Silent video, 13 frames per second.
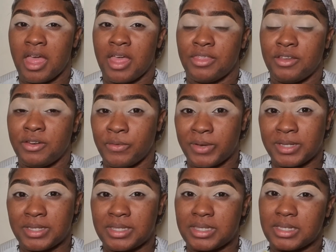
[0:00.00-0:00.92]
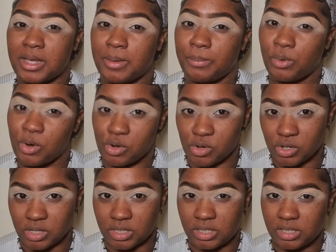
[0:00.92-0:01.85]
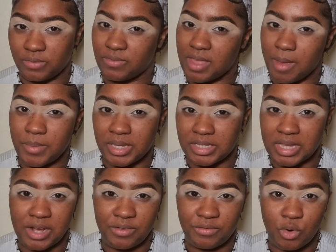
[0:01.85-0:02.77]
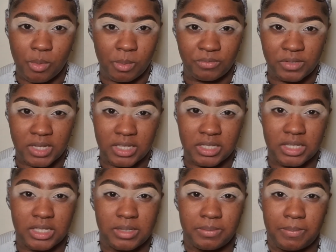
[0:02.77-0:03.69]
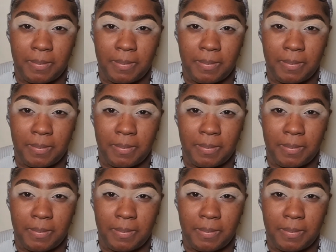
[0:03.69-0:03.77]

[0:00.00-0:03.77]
the newest products, if that makes any form of sense.